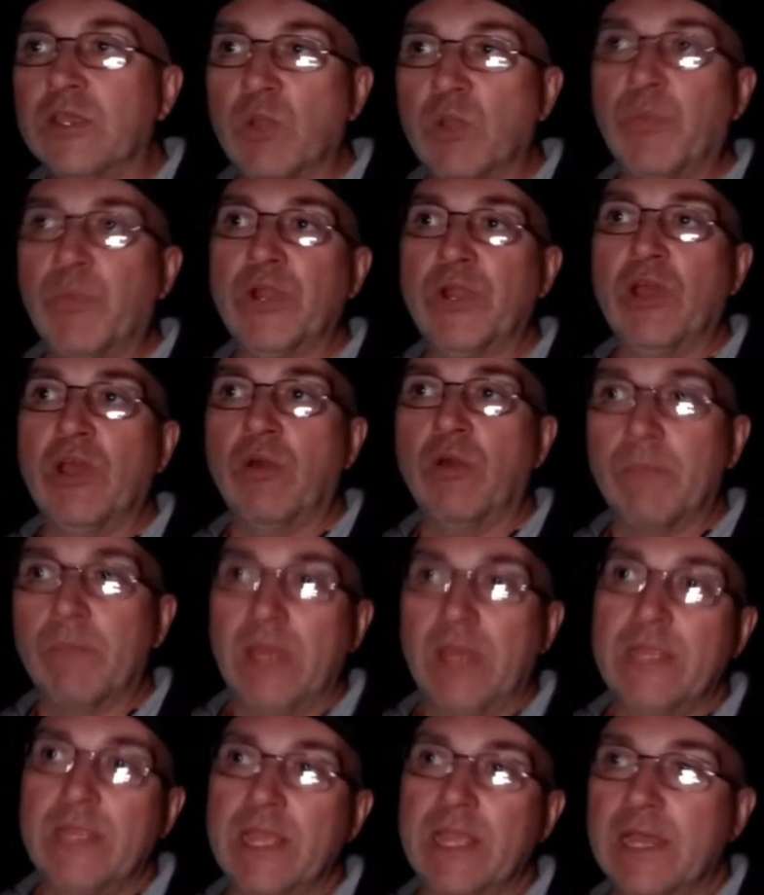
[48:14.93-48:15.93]
You can put it
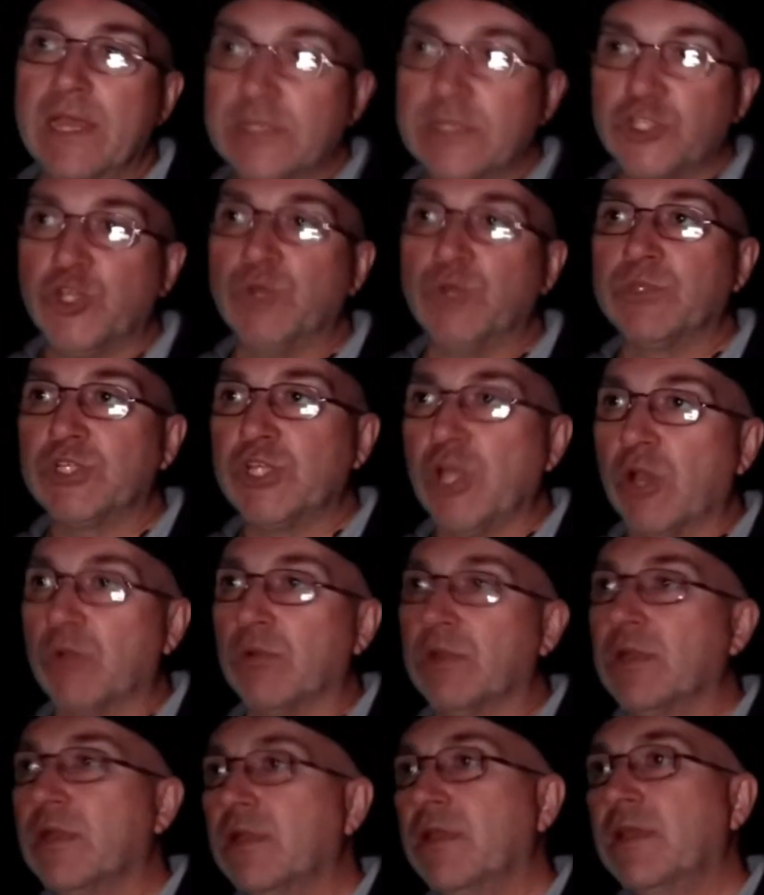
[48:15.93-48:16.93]
on my
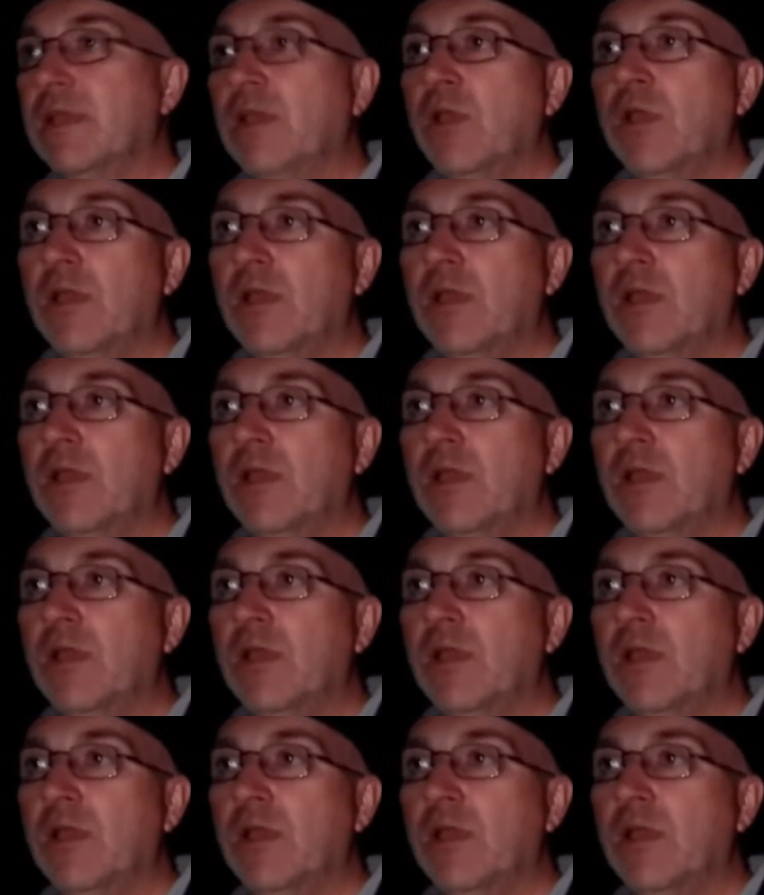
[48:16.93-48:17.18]
tombstone.